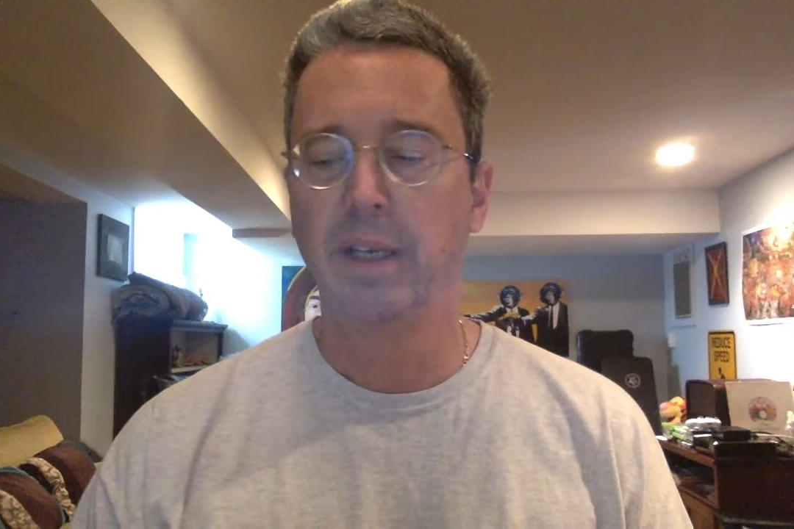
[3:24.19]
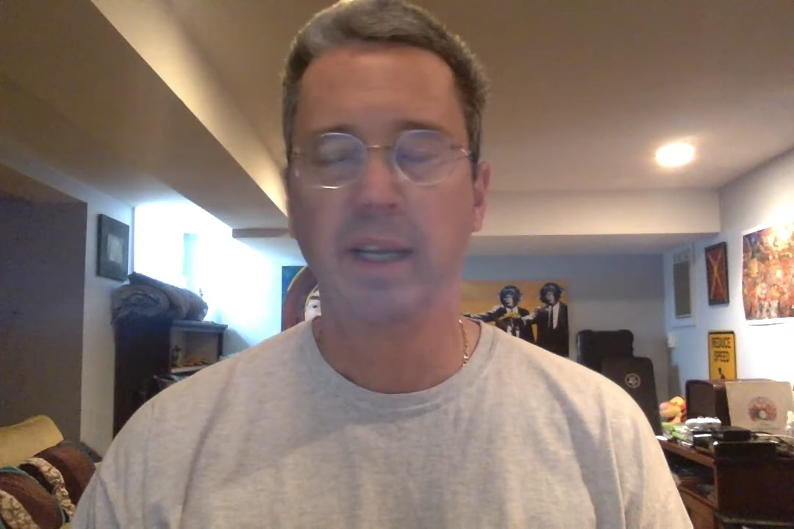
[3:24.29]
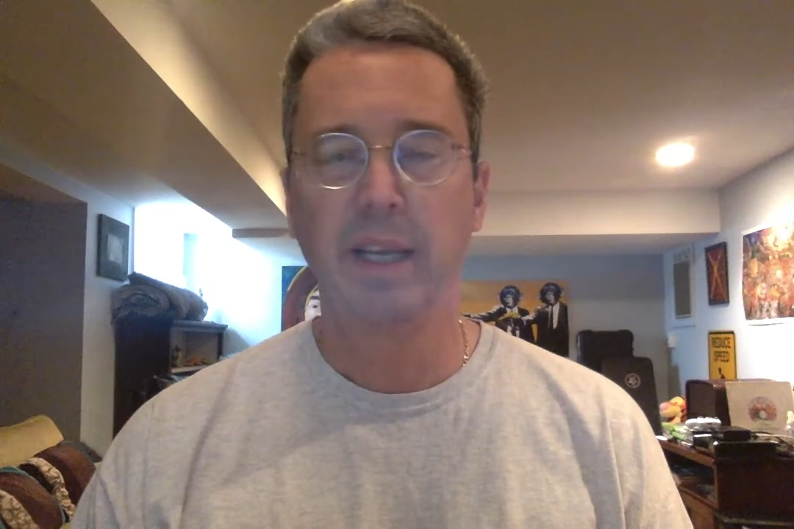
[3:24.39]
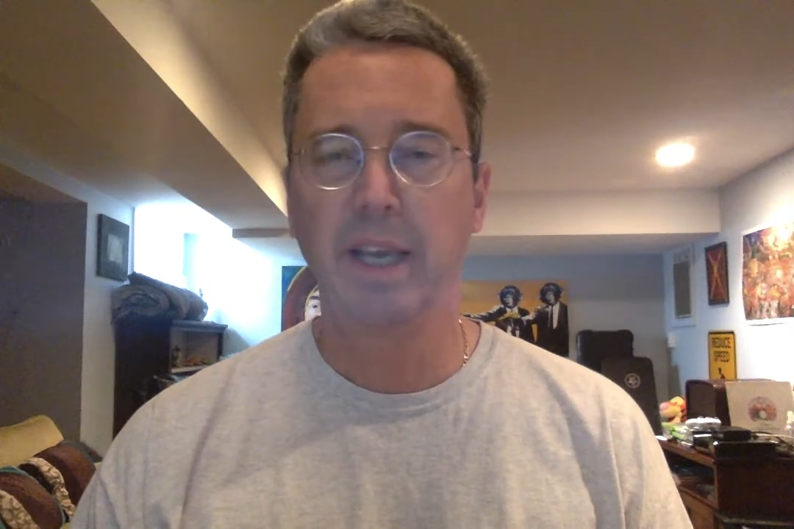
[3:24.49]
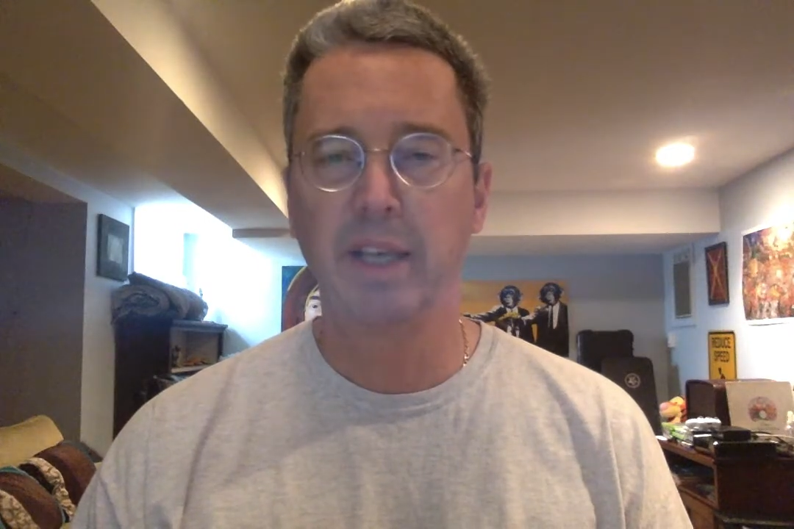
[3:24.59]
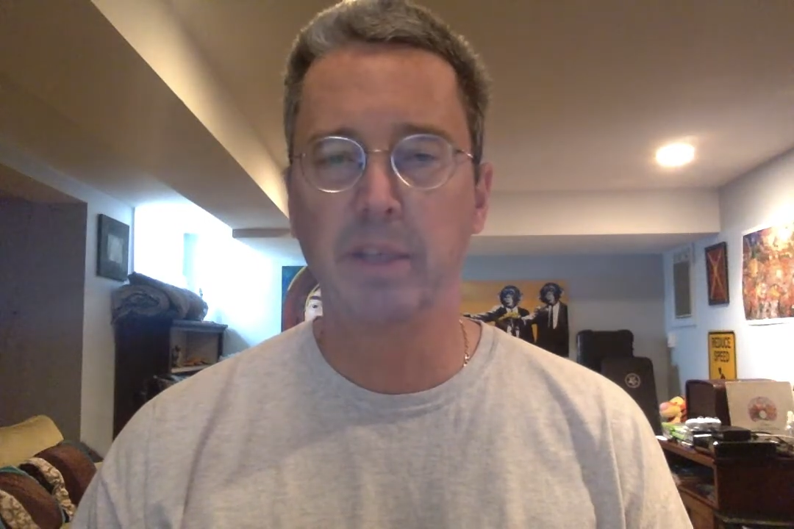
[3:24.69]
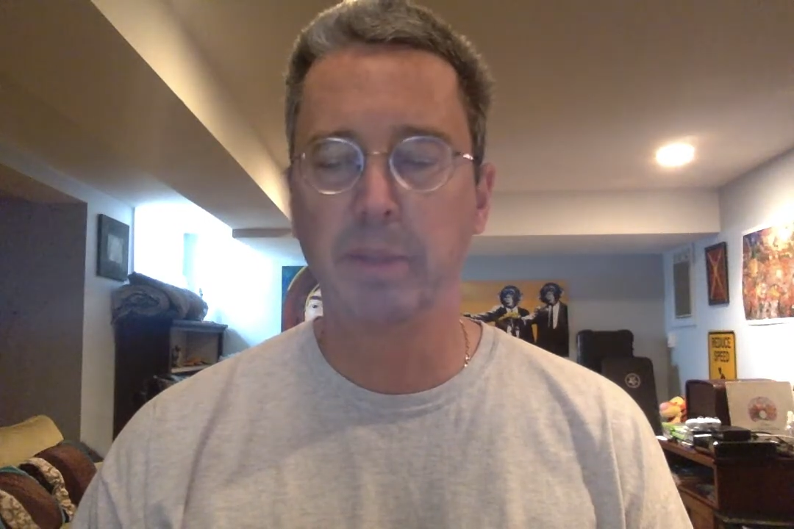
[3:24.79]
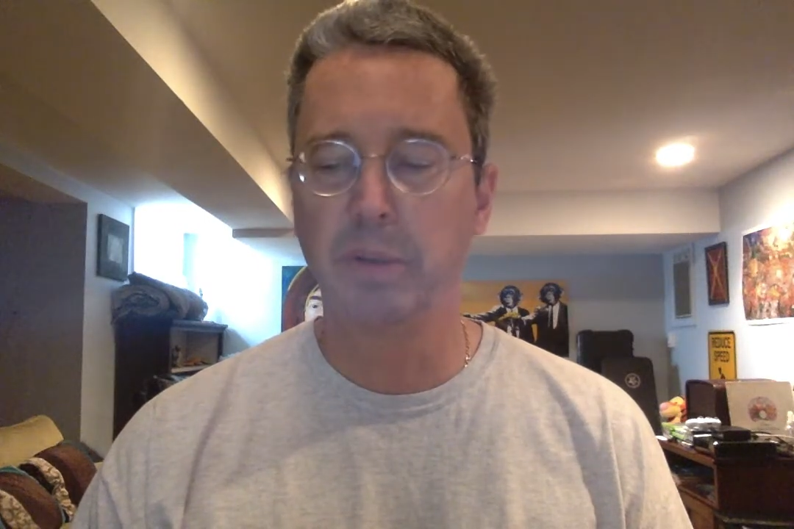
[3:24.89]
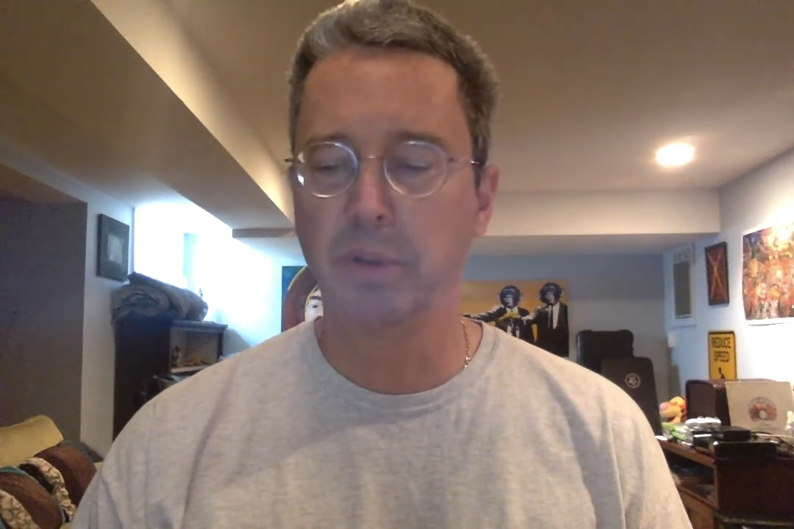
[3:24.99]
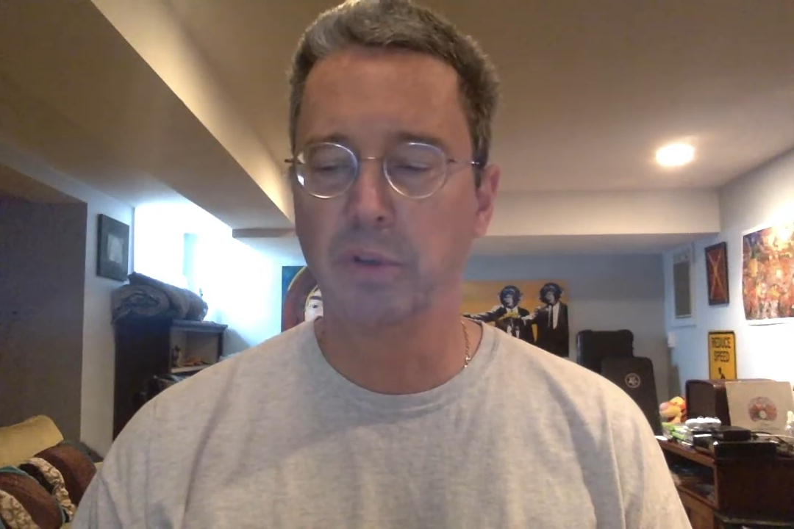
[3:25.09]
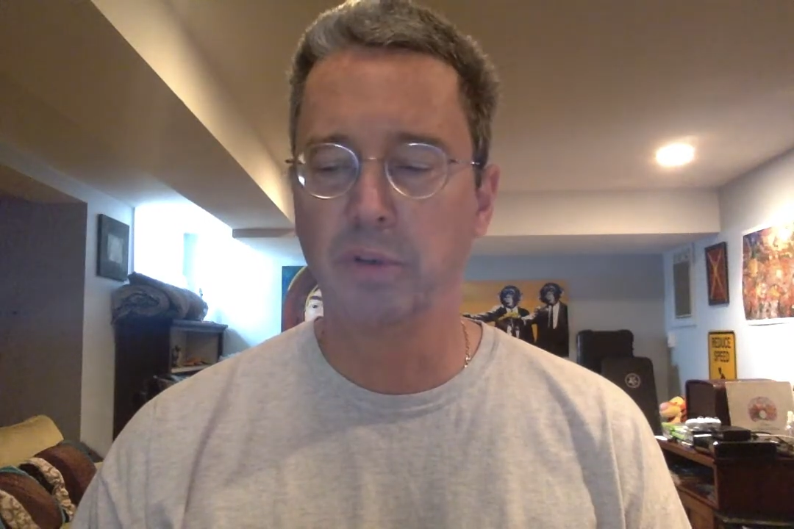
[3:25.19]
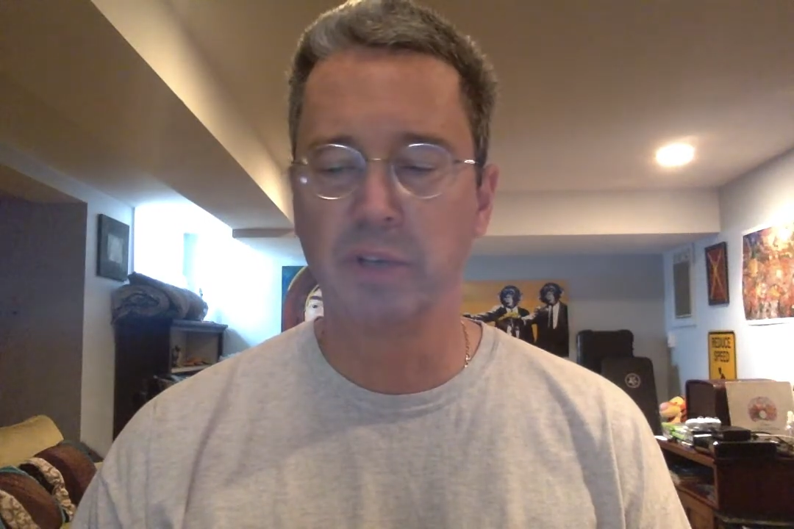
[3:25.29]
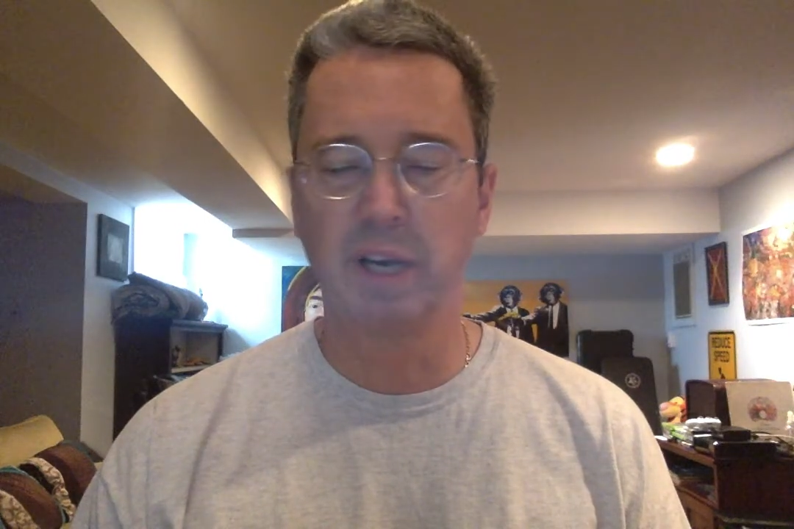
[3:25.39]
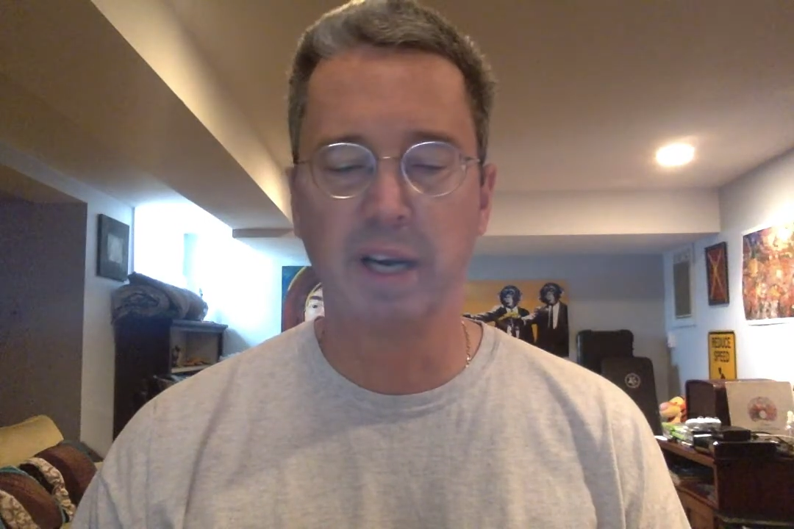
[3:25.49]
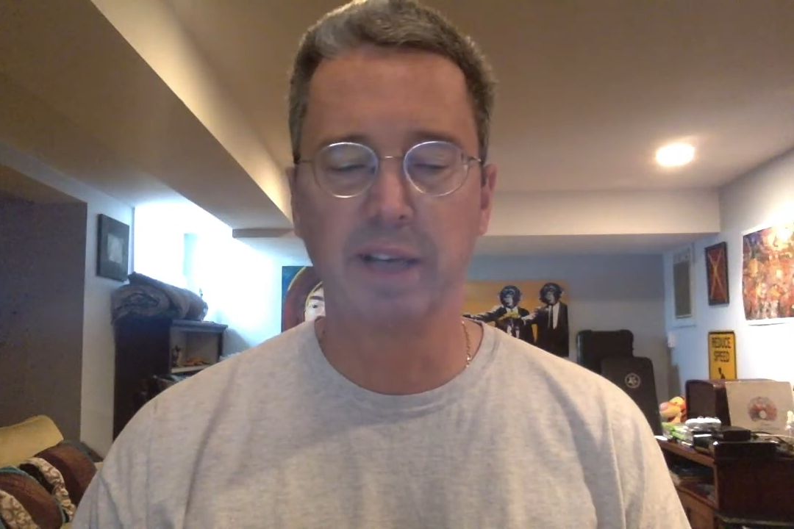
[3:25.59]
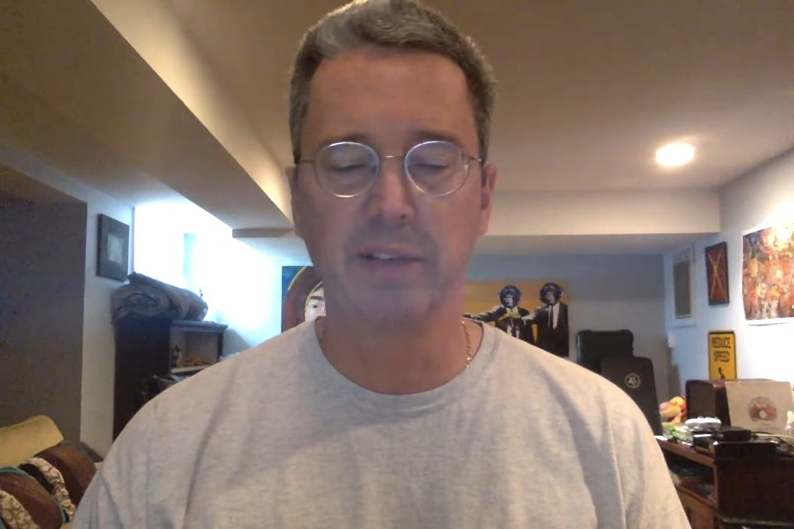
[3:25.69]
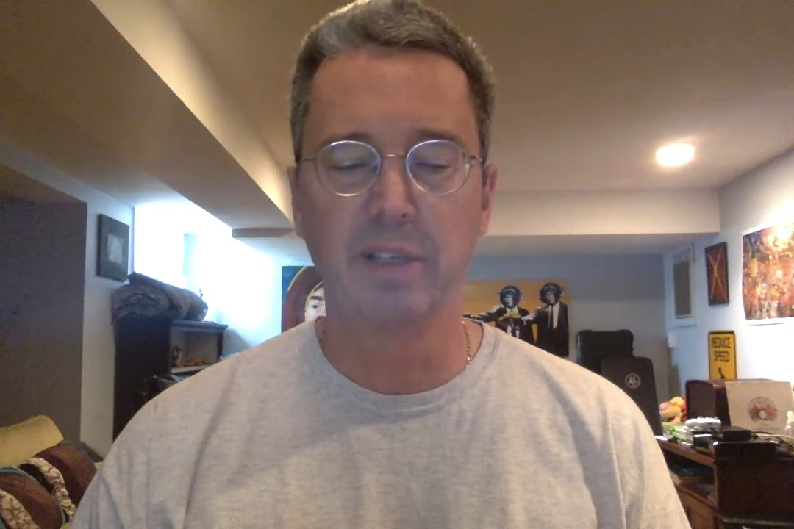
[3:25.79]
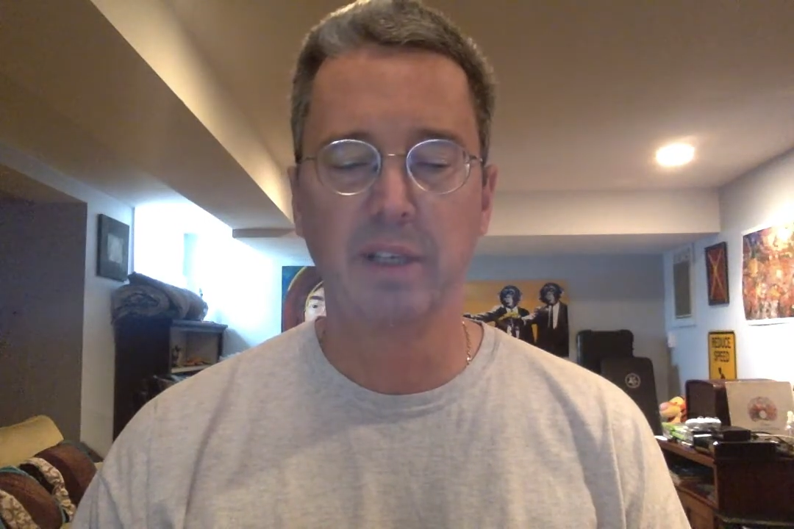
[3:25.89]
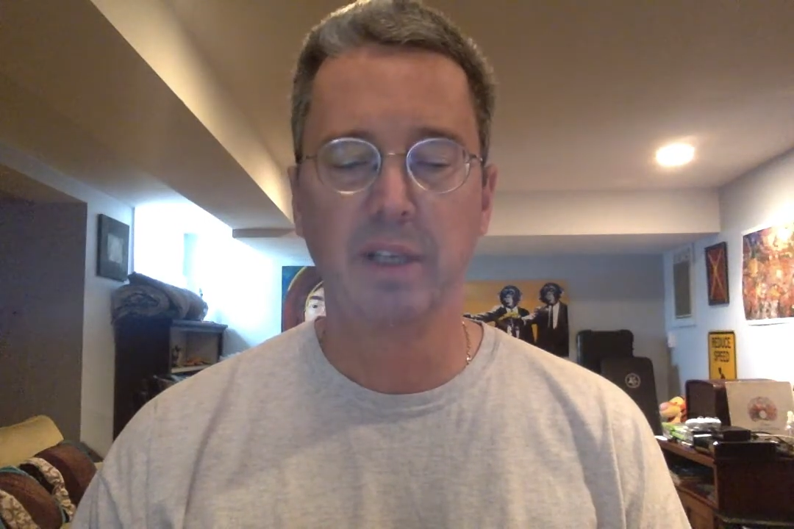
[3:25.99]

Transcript: He had to be with those guys.